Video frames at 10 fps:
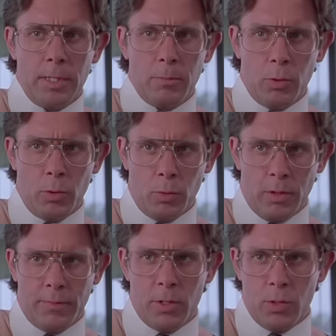didn't put
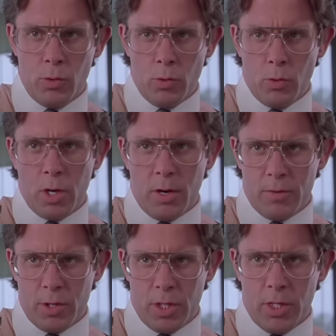one of the new
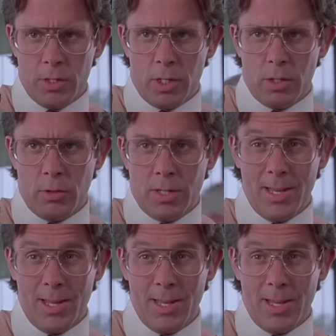cover sheets on your